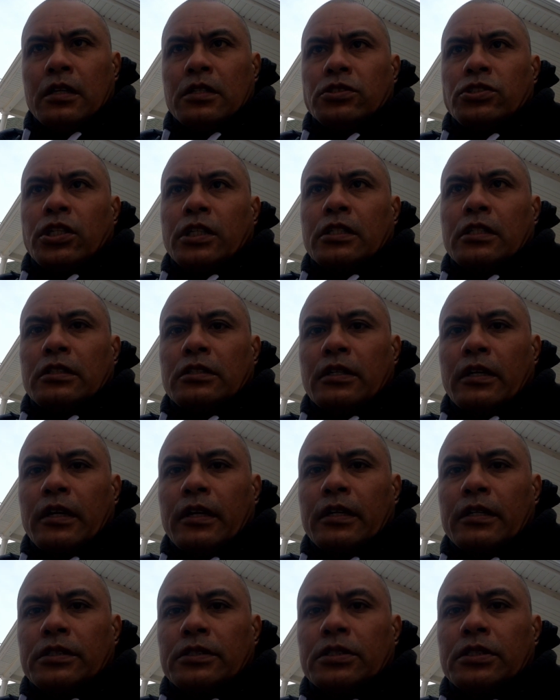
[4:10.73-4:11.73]
check the
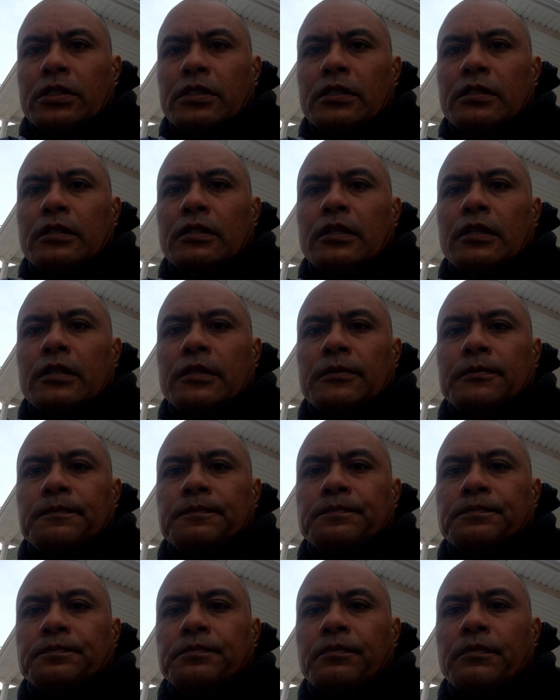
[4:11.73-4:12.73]
tires,
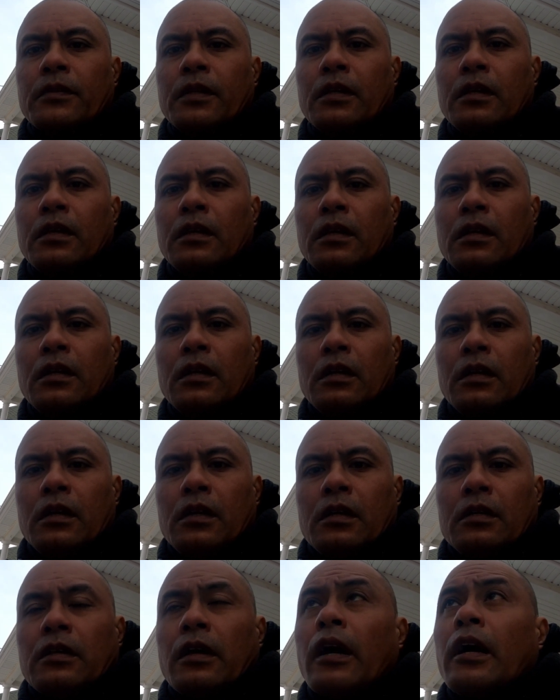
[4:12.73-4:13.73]

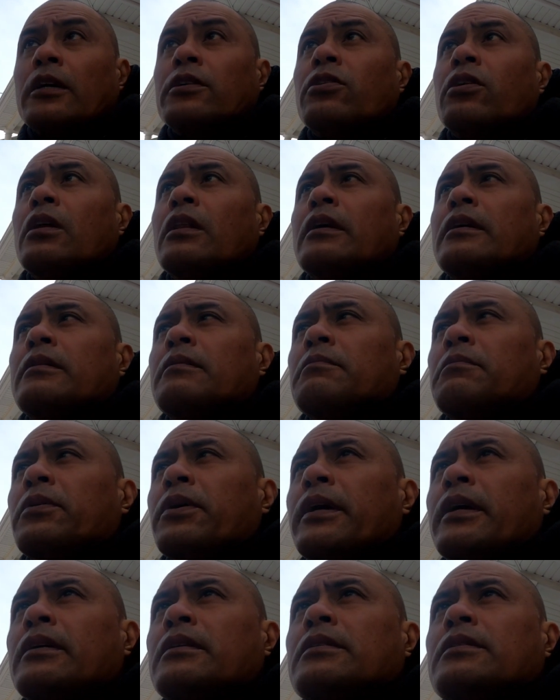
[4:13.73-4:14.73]
the hydraulic
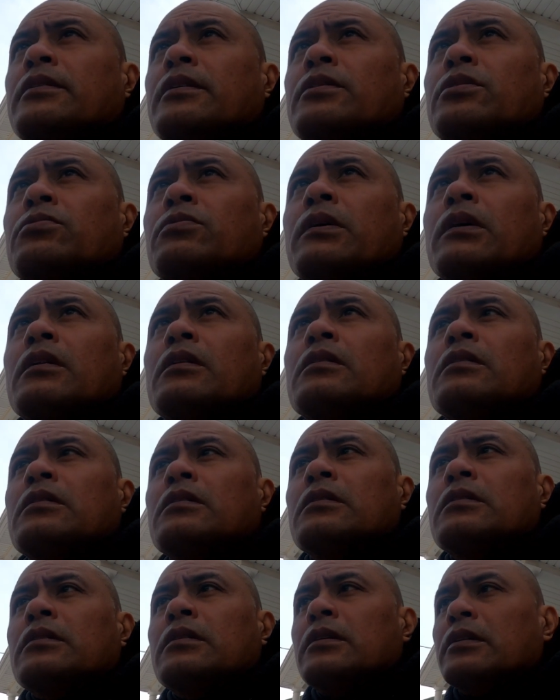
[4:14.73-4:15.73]
brakes as well.
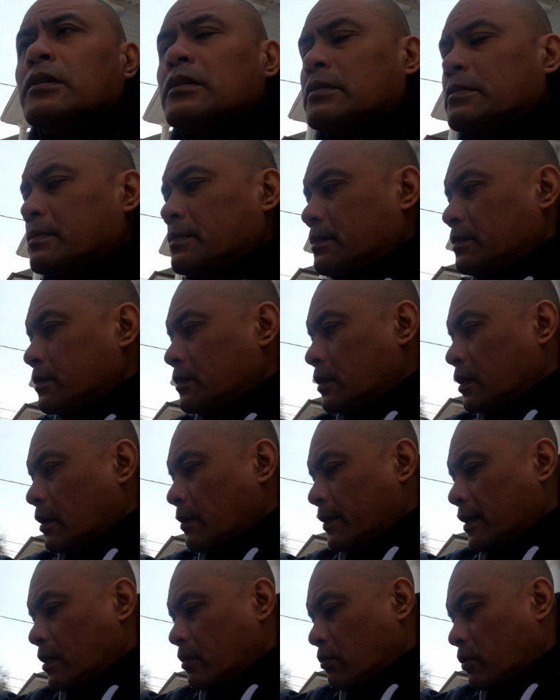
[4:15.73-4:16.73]

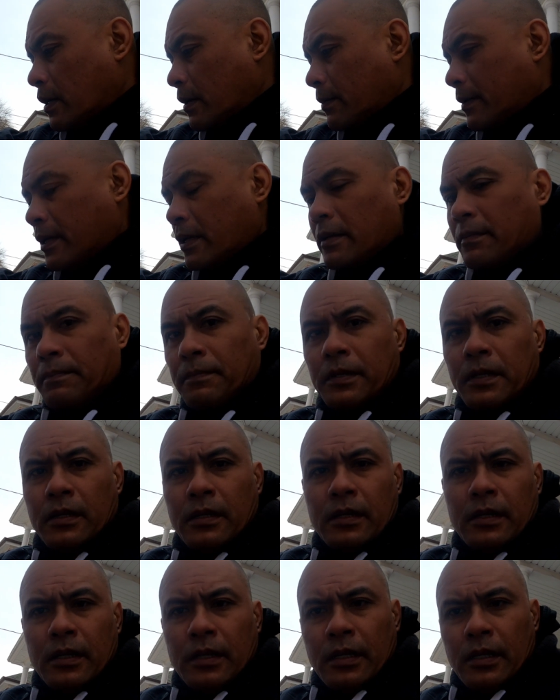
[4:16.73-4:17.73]
I'm gonna warm it up,
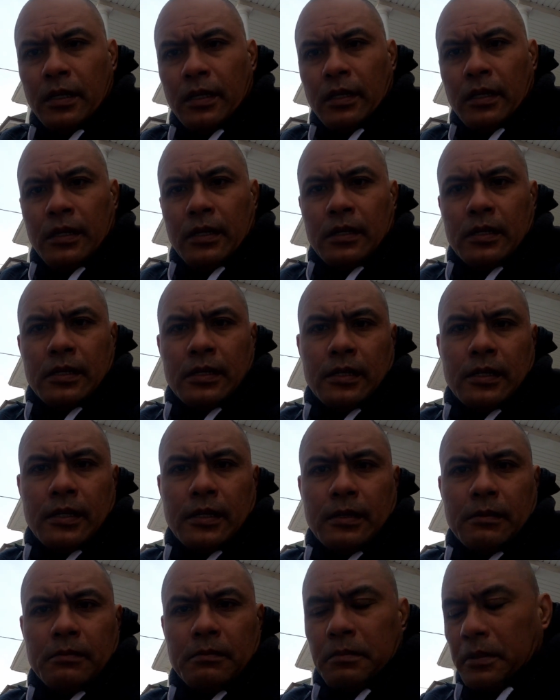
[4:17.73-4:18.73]

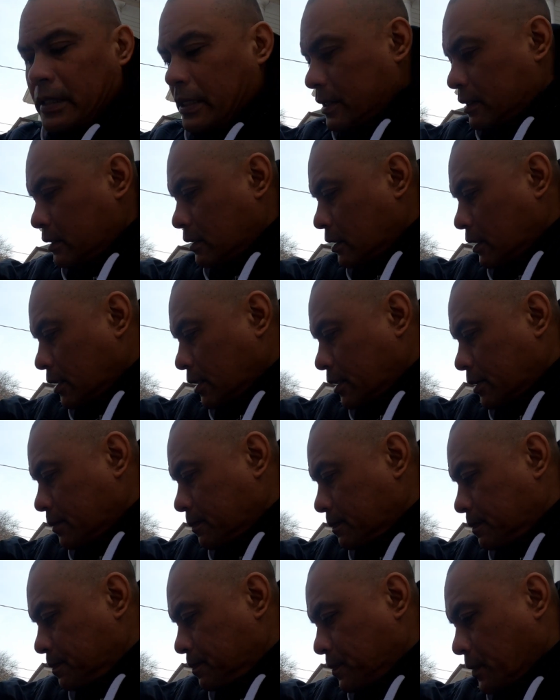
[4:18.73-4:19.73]
but
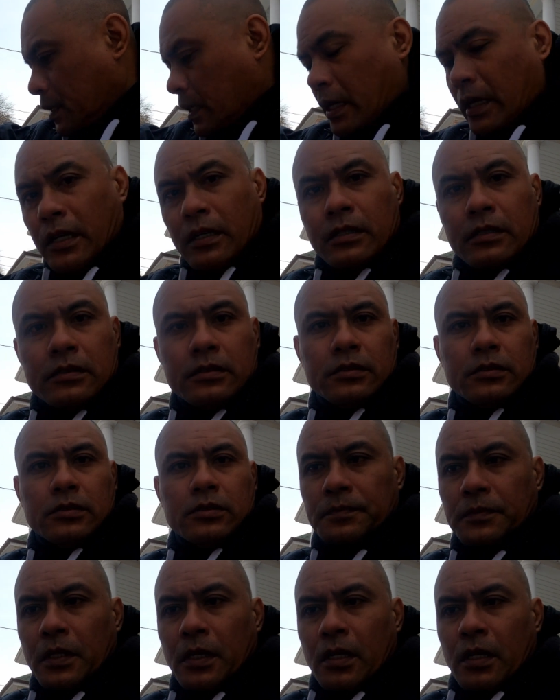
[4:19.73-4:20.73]
yeah,
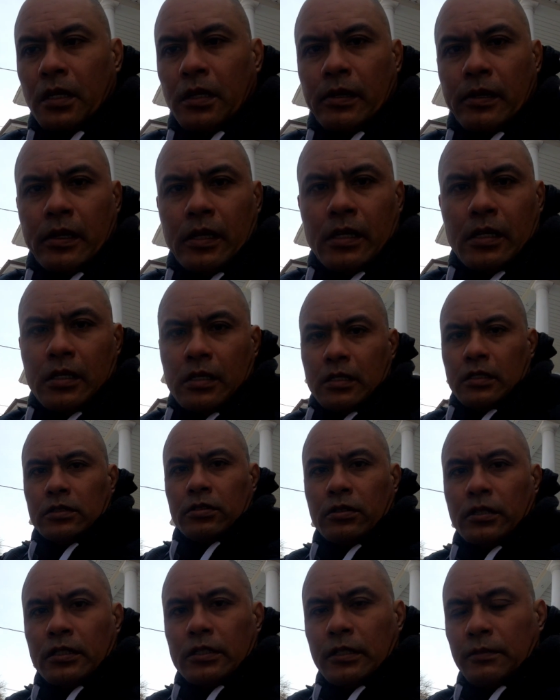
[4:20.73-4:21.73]
as
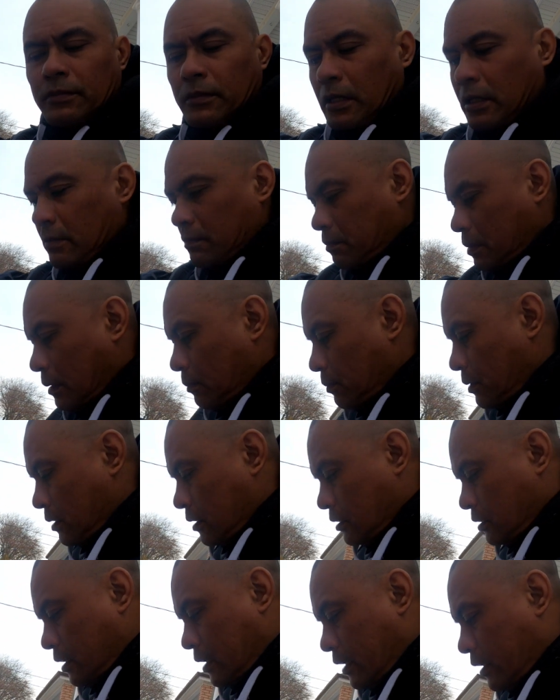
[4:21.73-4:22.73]
soon as I'm done pumping
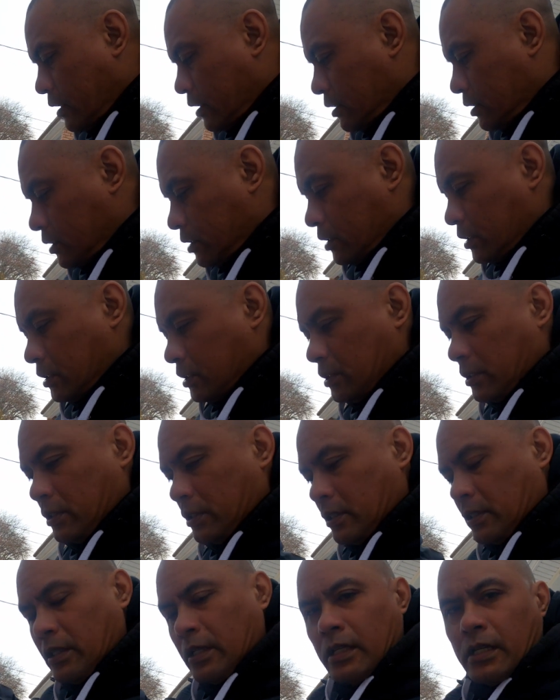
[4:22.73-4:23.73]
the tires,
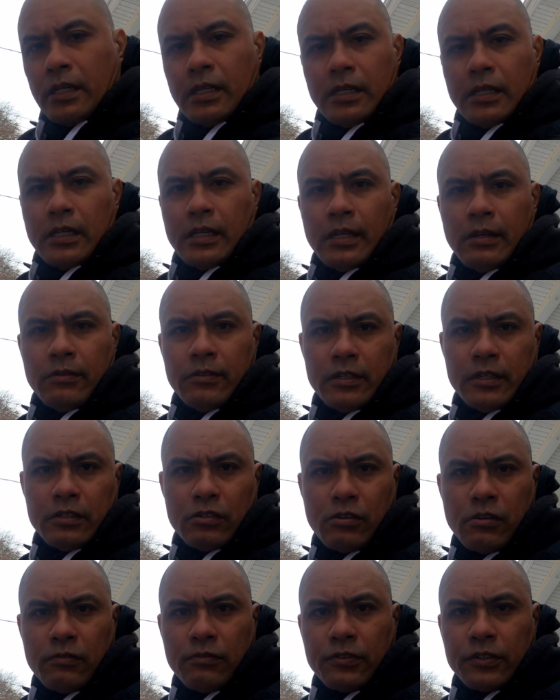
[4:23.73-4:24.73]
we're
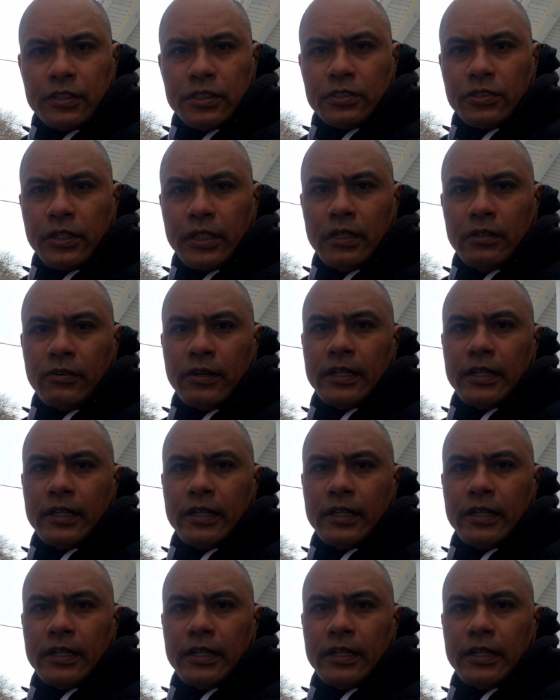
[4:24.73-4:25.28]
gonna go for a trail